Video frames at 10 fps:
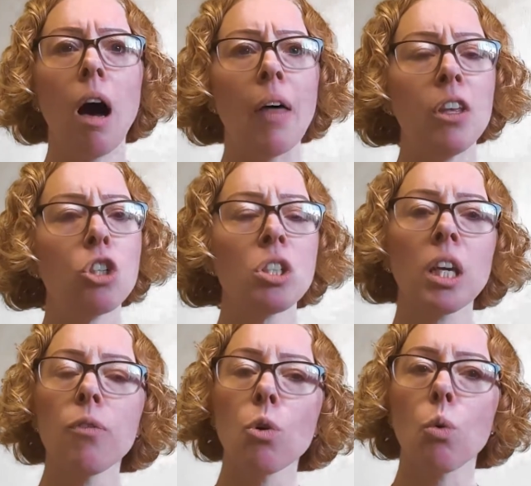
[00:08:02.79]
And then just
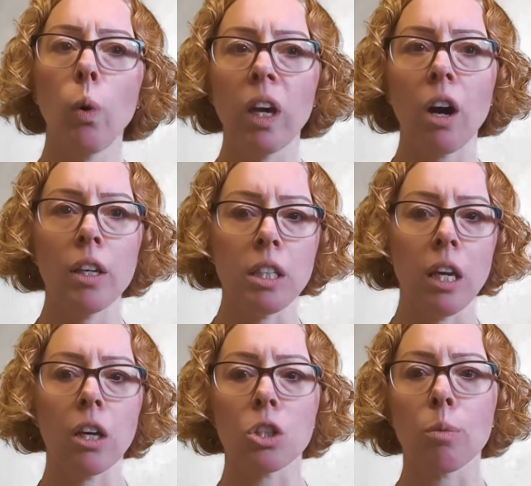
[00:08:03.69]
to give you a quick
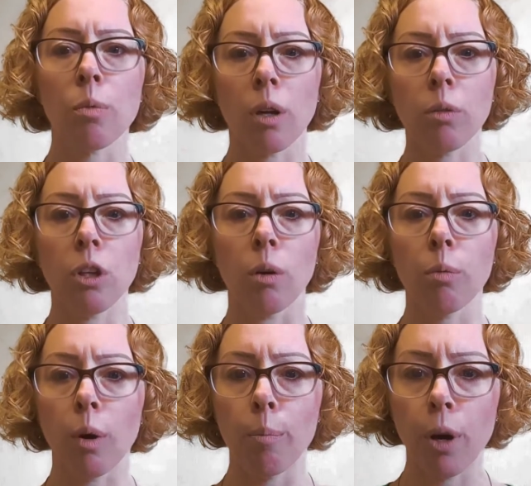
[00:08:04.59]
idea, because
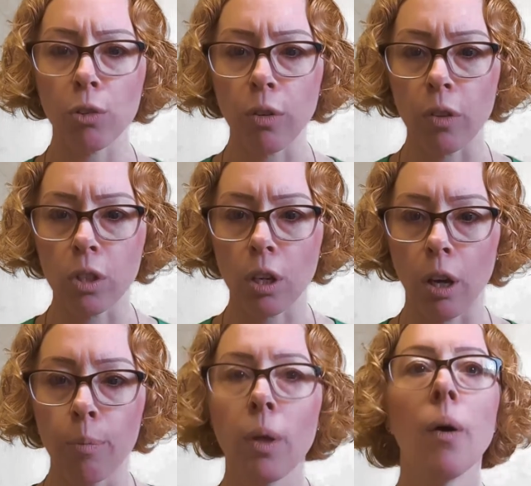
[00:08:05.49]
I'm mindful of the
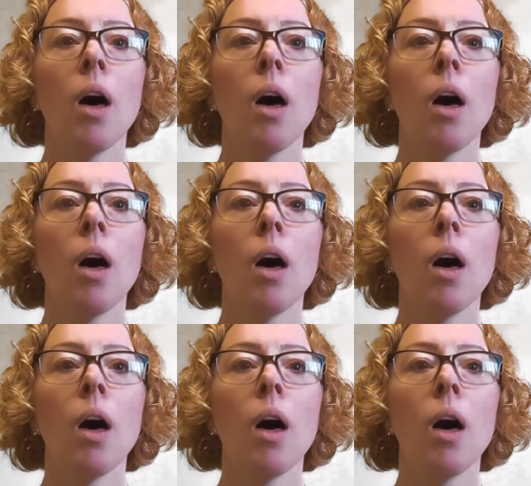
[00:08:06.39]
time,